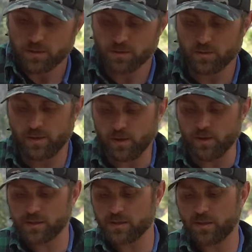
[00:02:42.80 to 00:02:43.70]
so you don't
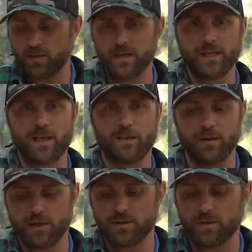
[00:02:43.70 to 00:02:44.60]
necessarily need
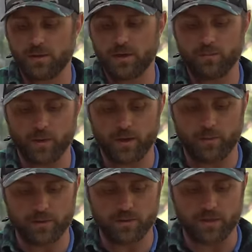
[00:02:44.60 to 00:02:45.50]
this. You don't need to bring a
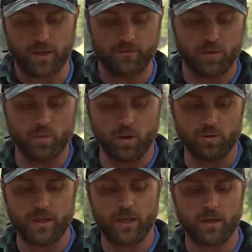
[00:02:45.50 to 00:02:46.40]
bunch of stuff. You
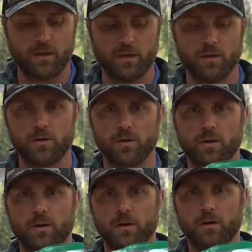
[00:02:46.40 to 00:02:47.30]
will need
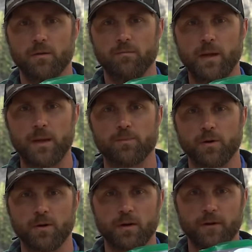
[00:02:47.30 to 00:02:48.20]
your
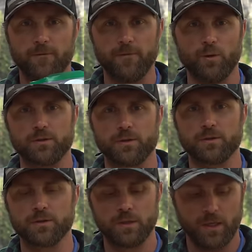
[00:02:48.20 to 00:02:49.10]
paper
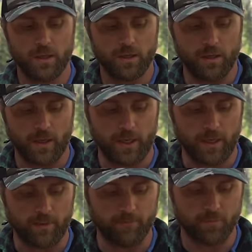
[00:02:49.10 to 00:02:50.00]
filters.
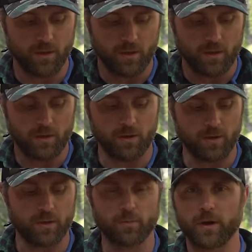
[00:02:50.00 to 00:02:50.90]
Um, you don't
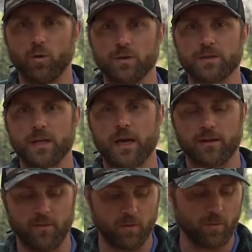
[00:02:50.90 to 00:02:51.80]
need to bring a whole
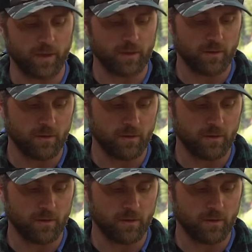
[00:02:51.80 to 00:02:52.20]
stack of them like